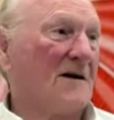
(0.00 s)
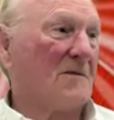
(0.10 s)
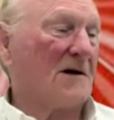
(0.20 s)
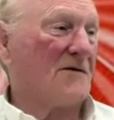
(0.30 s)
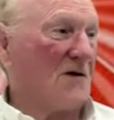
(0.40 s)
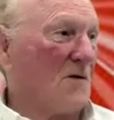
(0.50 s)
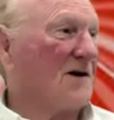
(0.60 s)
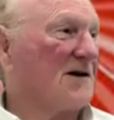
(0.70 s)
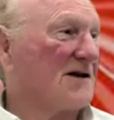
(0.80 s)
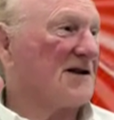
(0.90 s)
But if you
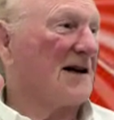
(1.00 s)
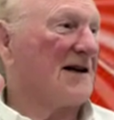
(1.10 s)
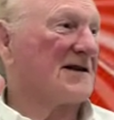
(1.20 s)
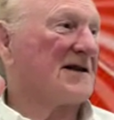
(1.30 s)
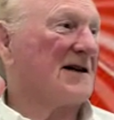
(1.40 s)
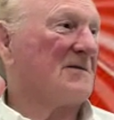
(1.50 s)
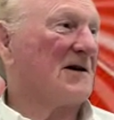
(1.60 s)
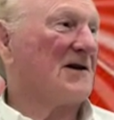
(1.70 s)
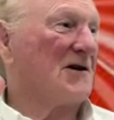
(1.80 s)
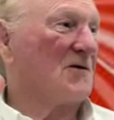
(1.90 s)
want it to stay the same,
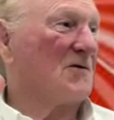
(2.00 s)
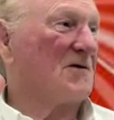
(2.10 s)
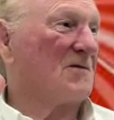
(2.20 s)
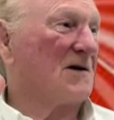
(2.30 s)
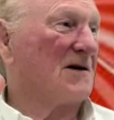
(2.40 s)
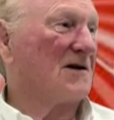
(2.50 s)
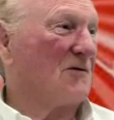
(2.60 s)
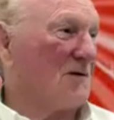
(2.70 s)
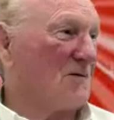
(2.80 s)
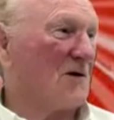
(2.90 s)
then you wouldn't be
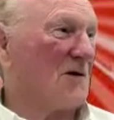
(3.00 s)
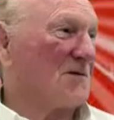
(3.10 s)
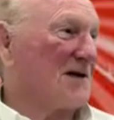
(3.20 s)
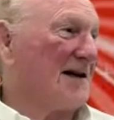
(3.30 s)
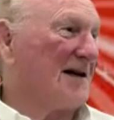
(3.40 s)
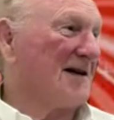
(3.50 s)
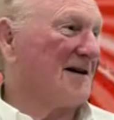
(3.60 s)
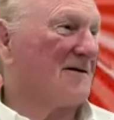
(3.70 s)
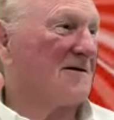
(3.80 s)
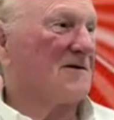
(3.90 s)
doing what I'm saying.
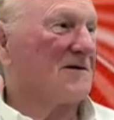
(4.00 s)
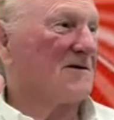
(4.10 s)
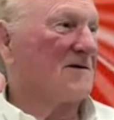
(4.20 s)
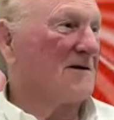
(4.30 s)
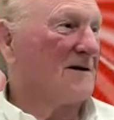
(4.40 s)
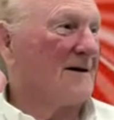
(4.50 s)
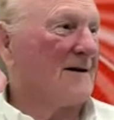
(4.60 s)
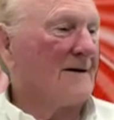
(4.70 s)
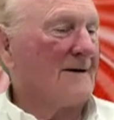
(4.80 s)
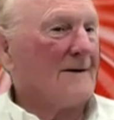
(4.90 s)
So
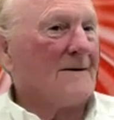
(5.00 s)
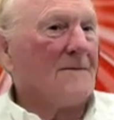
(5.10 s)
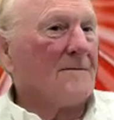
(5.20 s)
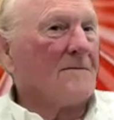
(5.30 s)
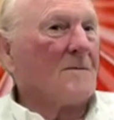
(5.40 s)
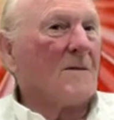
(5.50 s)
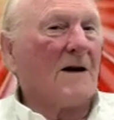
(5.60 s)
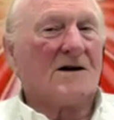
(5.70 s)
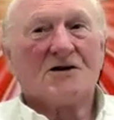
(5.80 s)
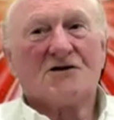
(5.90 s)

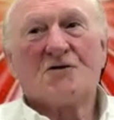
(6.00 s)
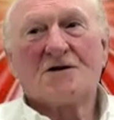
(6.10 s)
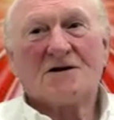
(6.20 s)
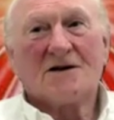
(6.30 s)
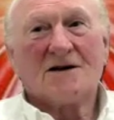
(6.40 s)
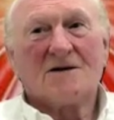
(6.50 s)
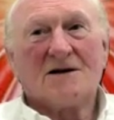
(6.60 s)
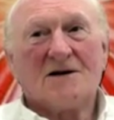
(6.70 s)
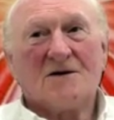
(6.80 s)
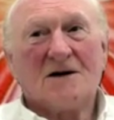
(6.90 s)
it's a choice thing that
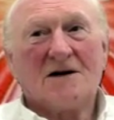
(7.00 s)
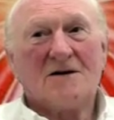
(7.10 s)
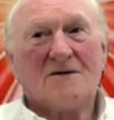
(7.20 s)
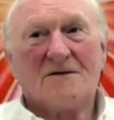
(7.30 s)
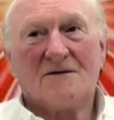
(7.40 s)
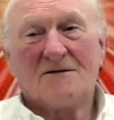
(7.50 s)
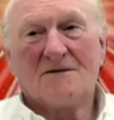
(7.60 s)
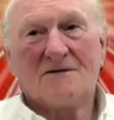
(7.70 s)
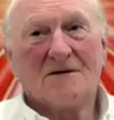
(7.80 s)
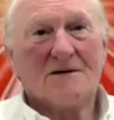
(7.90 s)
you have.
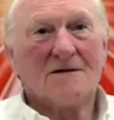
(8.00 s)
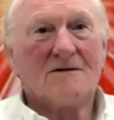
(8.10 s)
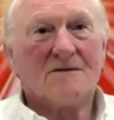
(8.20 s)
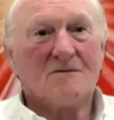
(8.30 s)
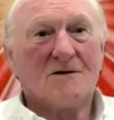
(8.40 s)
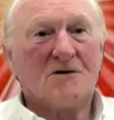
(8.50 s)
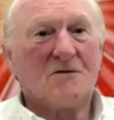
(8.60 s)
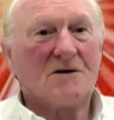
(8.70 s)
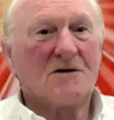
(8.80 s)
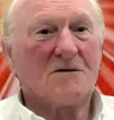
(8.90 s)
And when
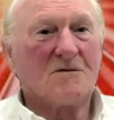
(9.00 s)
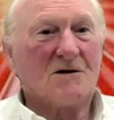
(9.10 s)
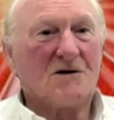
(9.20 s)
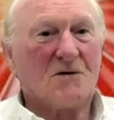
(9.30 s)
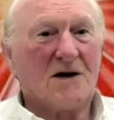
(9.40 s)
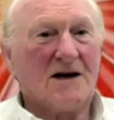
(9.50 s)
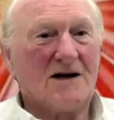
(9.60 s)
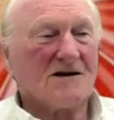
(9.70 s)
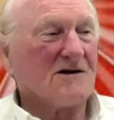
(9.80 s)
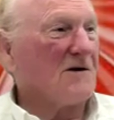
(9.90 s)
you're ready,
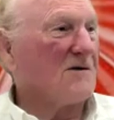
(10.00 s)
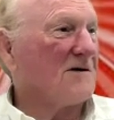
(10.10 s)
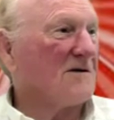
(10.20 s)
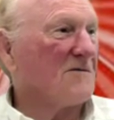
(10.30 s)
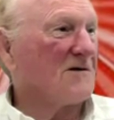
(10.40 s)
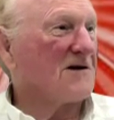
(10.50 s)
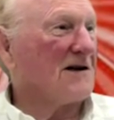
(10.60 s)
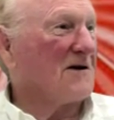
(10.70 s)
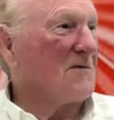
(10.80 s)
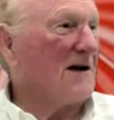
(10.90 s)
there's no, what's
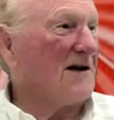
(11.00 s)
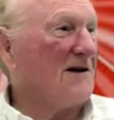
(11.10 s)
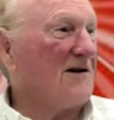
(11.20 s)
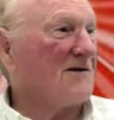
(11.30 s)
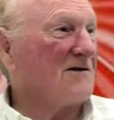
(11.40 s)
another million years.